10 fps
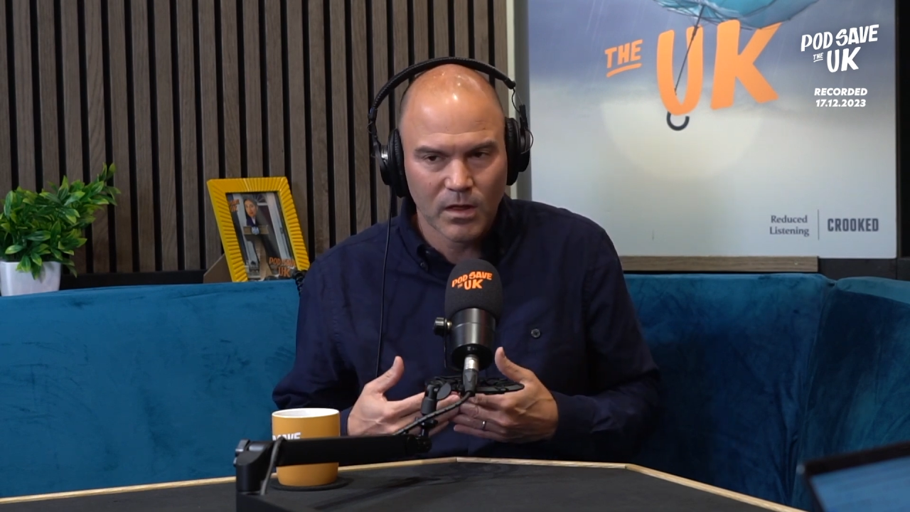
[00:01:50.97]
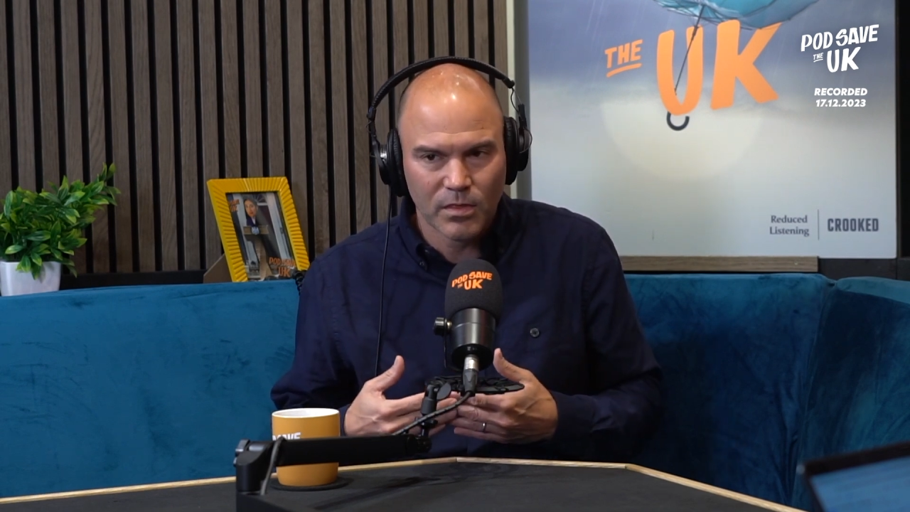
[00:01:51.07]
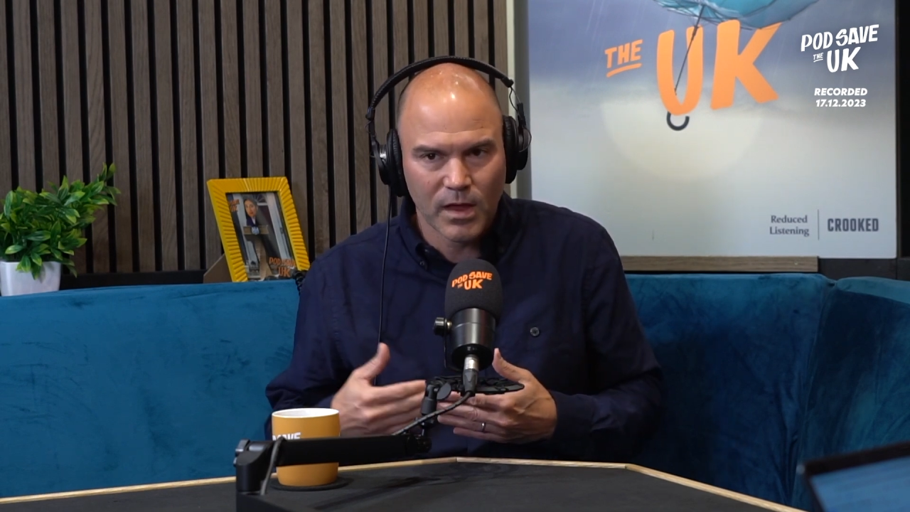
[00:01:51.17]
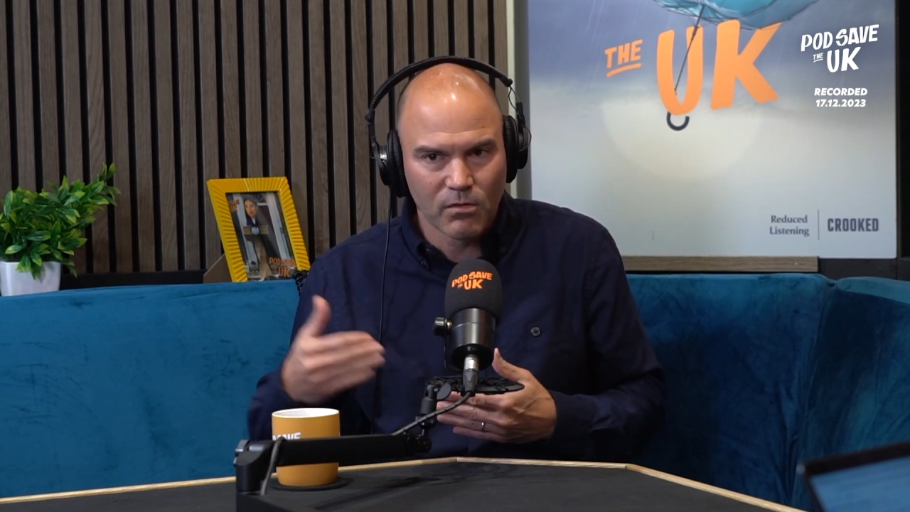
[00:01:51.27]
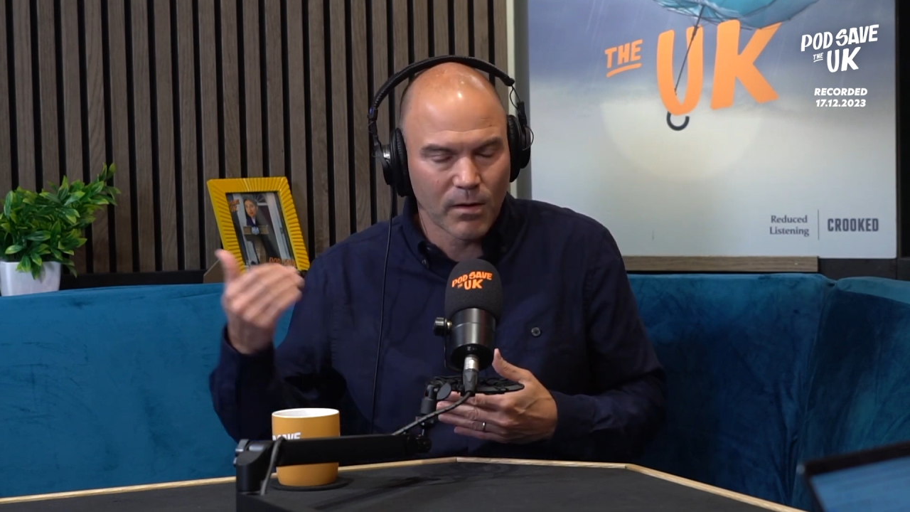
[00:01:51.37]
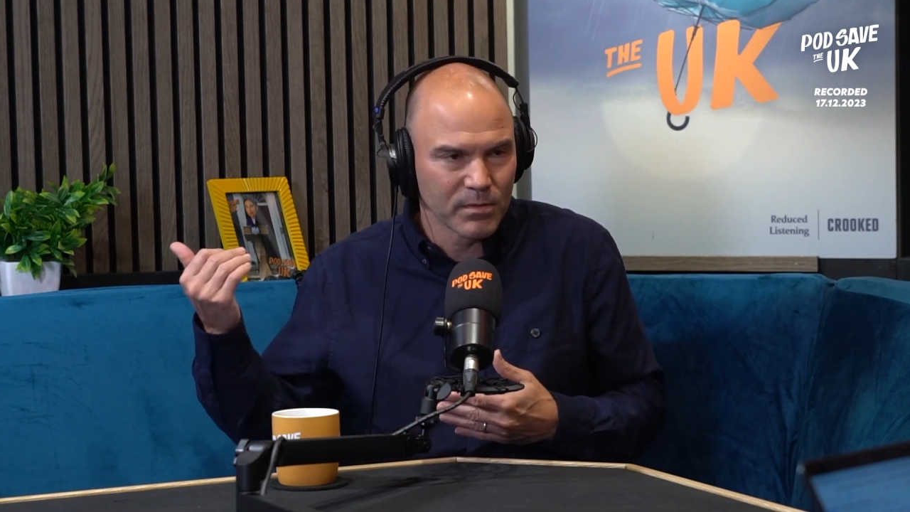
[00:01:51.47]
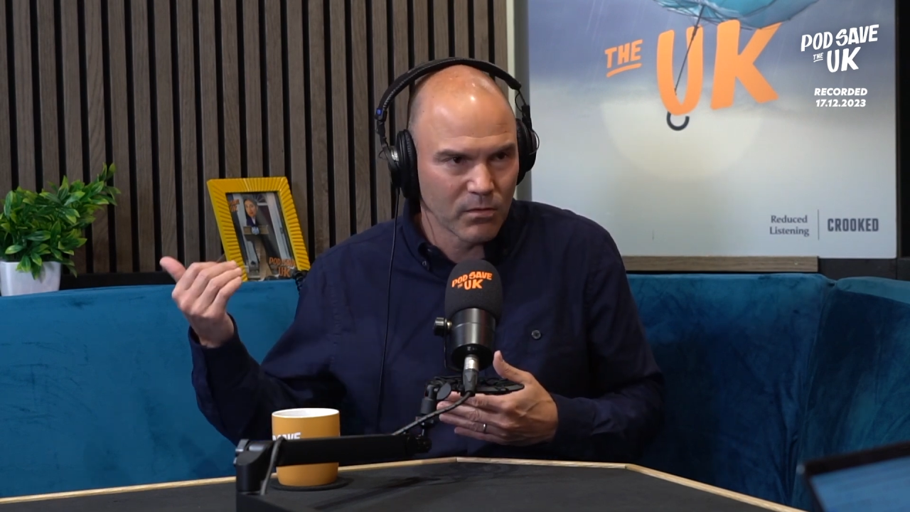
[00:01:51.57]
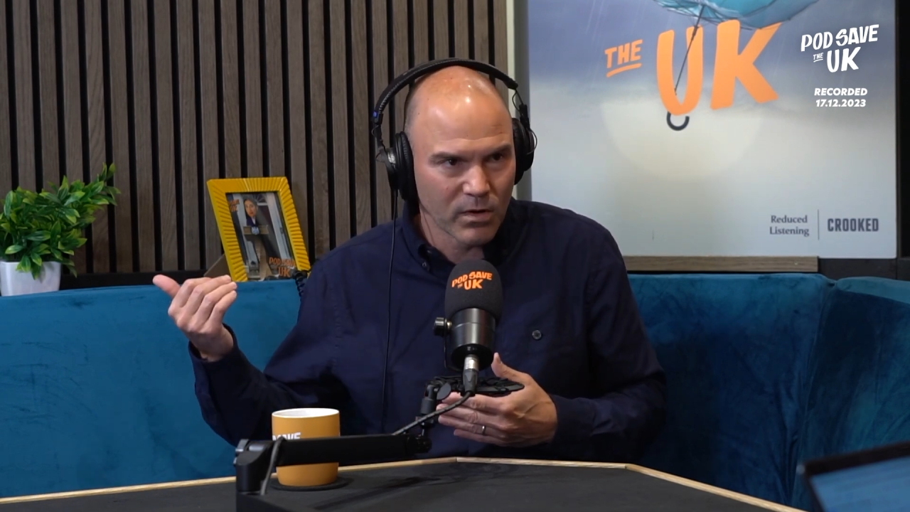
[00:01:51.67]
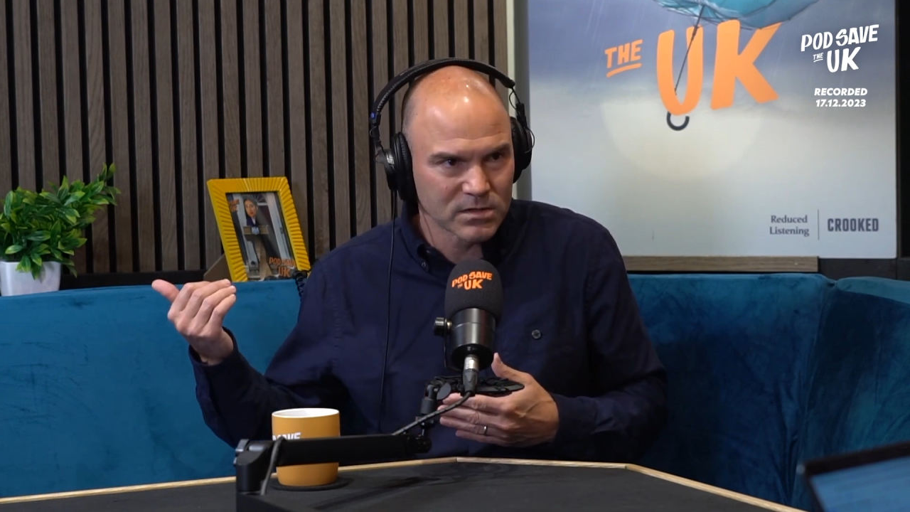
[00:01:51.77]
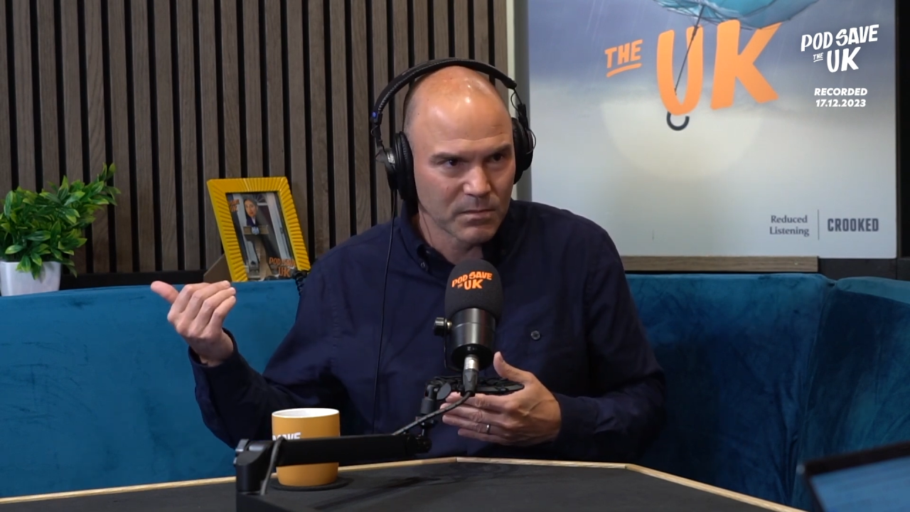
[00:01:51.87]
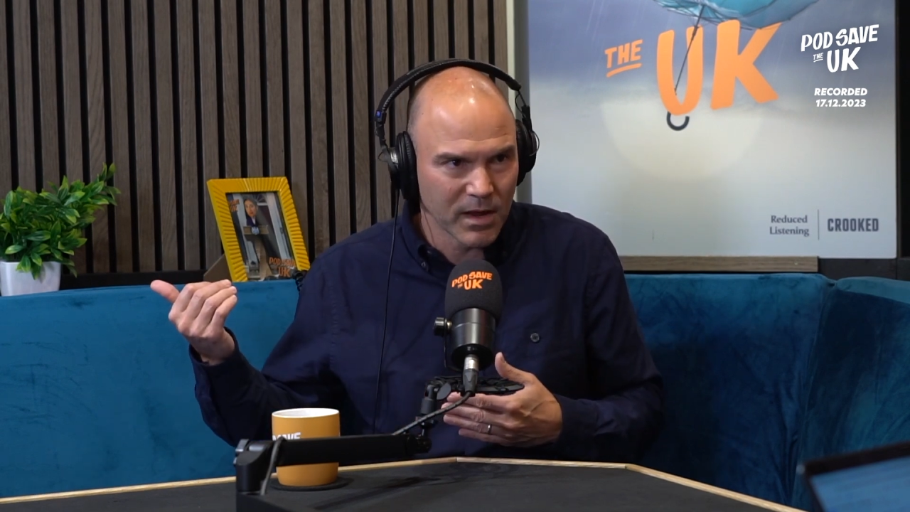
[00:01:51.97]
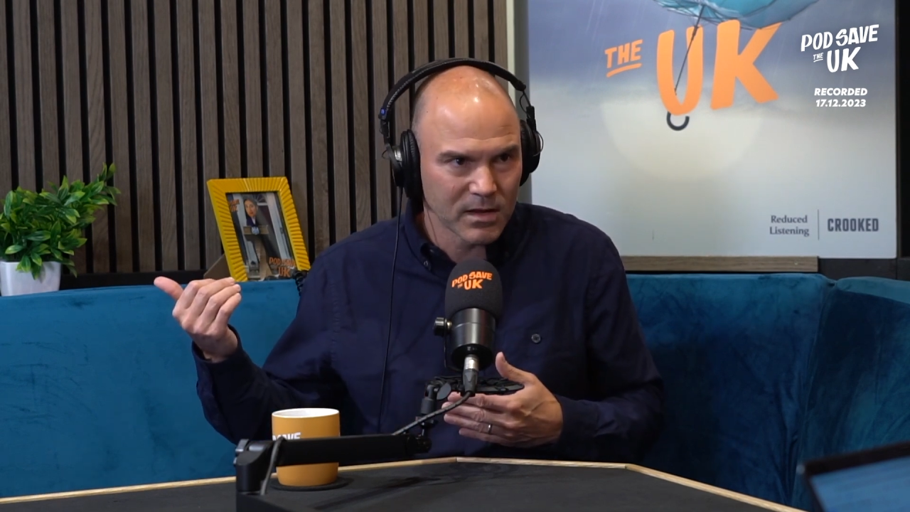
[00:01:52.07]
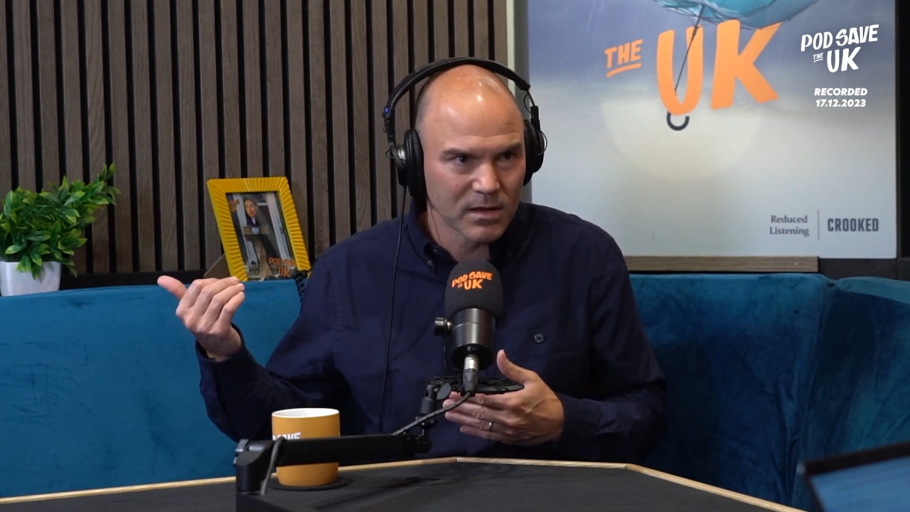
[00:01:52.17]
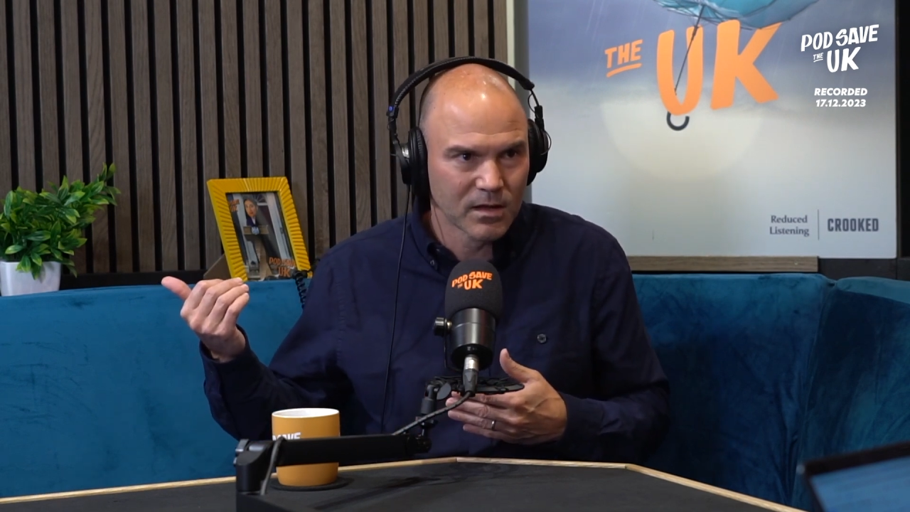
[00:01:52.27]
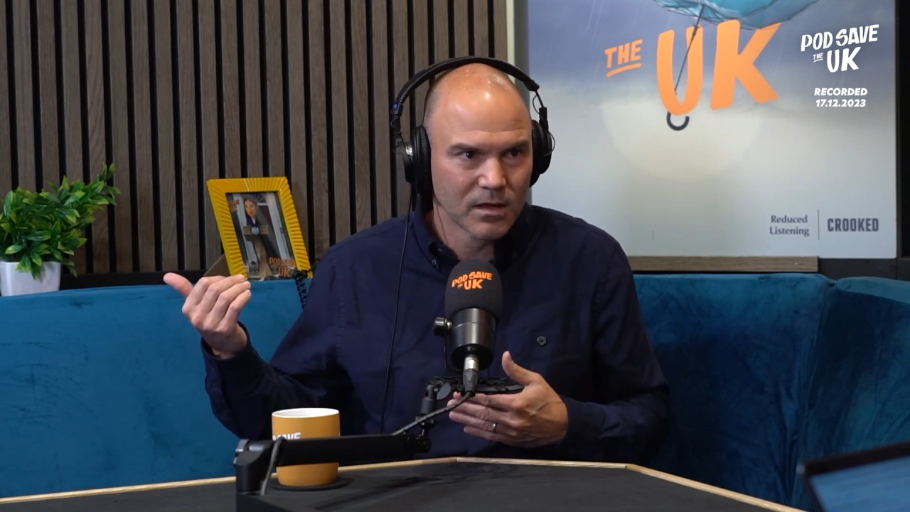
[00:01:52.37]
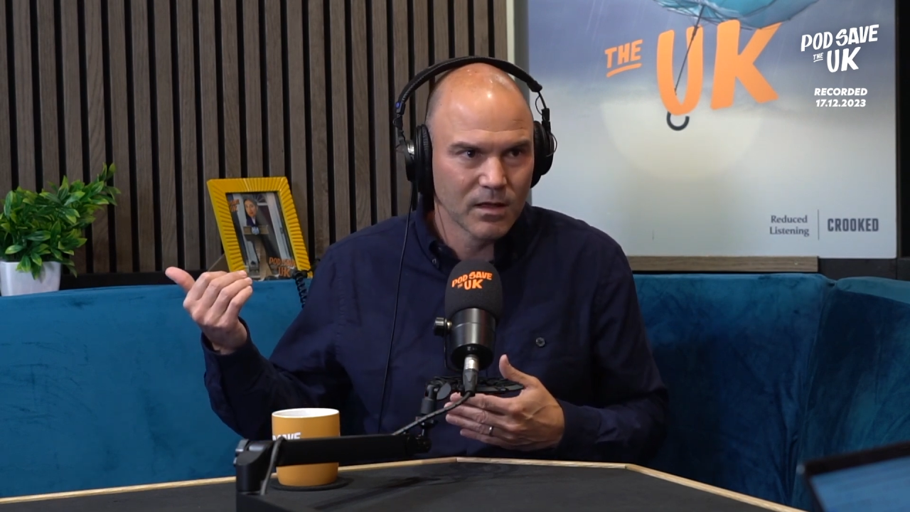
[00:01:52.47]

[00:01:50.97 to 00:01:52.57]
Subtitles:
They were up in the West Bank